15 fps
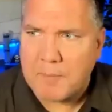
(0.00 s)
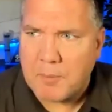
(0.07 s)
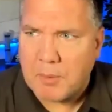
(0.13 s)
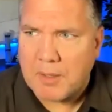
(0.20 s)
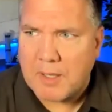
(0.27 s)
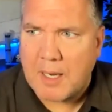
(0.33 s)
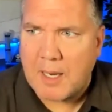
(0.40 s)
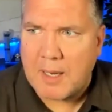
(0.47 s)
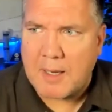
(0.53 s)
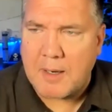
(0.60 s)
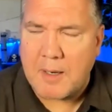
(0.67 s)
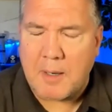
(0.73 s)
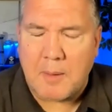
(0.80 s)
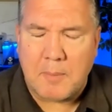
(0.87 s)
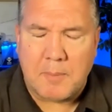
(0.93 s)
really,
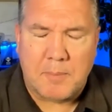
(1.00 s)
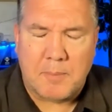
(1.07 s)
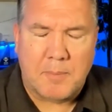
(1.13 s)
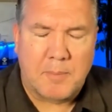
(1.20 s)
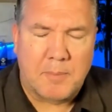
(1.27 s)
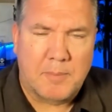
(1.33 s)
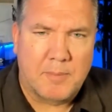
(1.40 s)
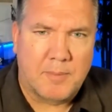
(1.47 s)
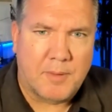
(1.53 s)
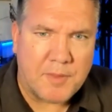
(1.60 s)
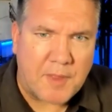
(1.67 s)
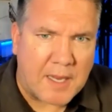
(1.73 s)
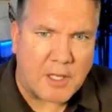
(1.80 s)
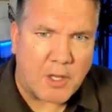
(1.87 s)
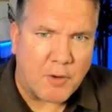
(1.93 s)

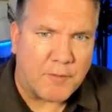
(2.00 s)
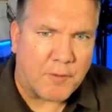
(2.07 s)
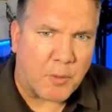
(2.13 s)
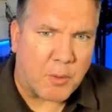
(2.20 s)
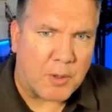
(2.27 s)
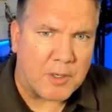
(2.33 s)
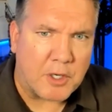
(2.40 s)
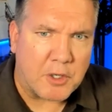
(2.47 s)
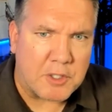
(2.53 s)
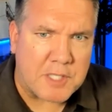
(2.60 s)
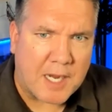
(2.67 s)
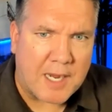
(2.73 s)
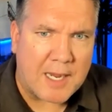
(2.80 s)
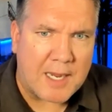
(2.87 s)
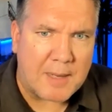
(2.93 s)
thank you for your
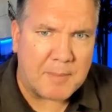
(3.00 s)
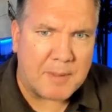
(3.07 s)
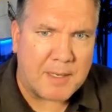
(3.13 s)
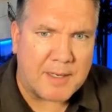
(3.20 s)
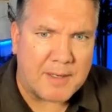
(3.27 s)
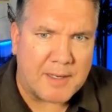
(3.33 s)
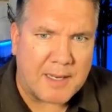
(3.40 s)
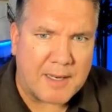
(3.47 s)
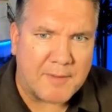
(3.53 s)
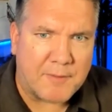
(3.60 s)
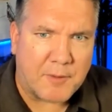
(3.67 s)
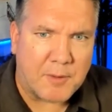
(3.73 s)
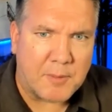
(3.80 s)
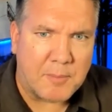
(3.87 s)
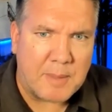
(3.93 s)
time and
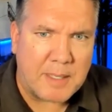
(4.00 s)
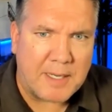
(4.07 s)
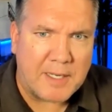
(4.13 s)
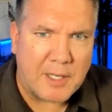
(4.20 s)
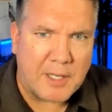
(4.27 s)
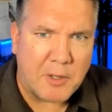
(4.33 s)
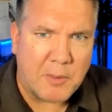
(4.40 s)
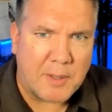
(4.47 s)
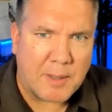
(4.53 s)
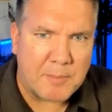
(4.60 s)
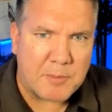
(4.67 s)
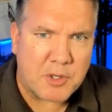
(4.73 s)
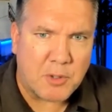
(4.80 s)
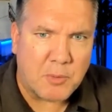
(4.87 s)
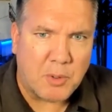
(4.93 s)
for meeting you. And I'm
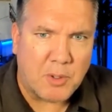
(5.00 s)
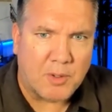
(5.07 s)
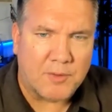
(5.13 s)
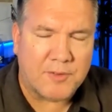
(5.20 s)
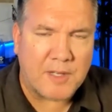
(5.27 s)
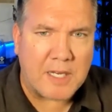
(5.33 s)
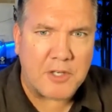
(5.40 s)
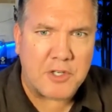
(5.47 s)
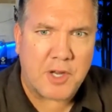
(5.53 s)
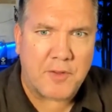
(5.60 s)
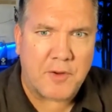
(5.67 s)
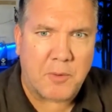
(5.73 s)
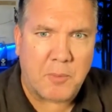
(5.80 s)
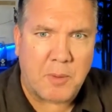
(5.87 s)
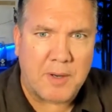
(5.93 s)
sure we'll see each
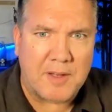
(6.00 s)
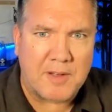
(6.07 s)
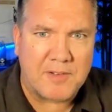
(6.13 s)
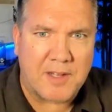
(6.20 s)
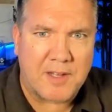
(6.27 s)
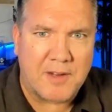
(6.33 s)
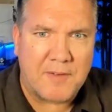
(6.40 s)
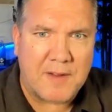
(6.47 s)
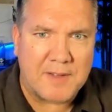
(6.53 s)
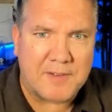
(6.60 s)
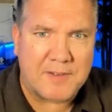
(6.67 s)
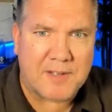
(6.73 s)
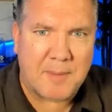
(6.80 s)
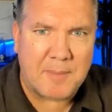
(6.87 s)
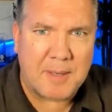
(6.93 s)
other at one of these
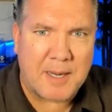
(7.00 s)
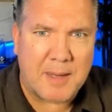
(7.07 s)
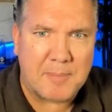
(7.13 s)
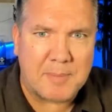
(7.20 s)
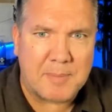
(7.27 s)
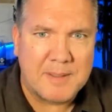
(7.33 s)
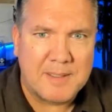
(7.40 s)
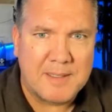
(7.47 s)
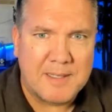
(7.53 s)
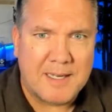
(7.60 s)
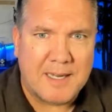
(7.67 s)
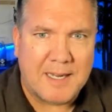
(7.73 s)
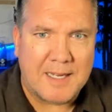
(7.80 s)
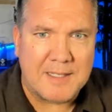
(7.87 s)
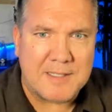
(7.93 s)
events coming up,
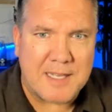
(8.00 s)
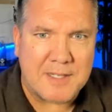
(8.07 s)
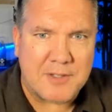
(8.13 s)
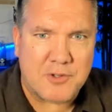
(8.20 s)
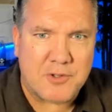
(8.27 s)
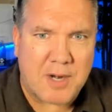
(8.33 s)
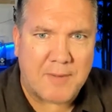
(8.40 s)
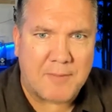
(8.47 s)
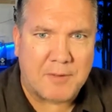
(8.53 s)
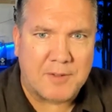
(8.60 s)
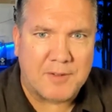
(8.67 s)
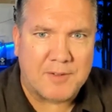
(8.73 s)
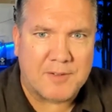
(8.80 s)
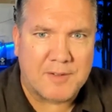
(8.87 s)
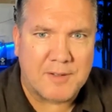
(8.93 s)
as
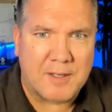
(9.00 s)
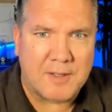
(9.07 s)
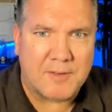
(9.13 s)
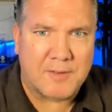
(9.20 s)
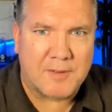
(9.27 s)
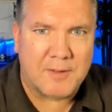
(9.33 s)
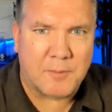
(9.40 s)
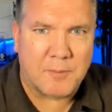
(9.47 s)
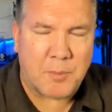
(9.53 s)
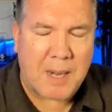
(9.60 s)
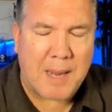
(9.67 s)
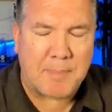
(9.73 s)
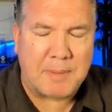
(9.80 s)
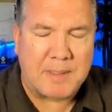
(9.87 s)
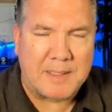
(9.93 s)
travel is
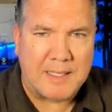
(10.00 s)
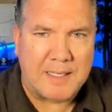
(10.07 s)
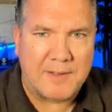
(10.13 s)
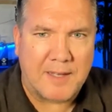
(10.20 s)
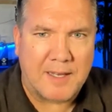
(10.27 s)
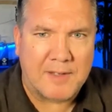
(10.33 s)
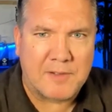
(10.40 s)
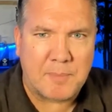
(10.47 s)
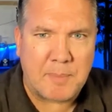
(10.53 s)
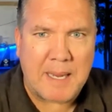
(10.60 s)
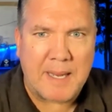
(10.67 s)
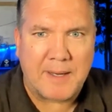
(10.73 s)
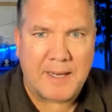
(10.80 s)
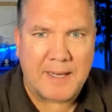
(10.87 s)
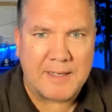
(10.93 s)
rapidly
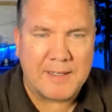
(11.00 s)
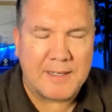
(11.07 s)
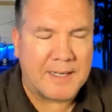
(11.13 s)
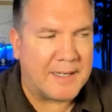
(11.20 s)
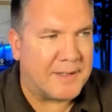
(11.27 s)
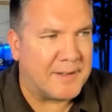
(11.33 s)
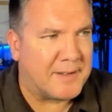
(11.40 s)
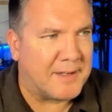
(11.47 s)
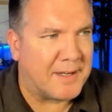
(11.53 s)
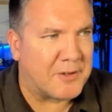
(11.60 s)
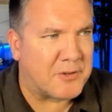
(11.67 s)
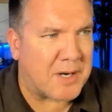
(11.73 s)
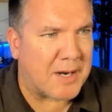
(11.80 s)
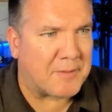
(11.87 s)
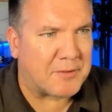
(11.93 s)
expanding and
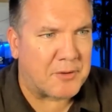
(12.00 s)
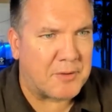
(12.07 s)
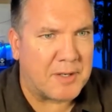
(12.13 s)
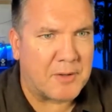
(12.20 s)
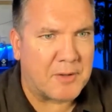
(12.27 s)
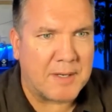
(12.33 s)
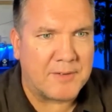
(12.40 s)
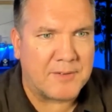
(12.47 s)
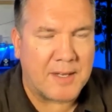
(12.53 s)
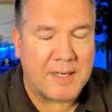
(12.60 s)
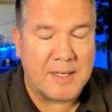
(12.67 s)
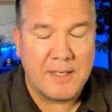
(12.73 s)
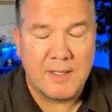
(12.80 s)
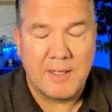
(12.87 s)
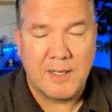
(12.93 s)
travels are
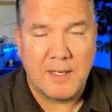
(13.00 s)
increasing.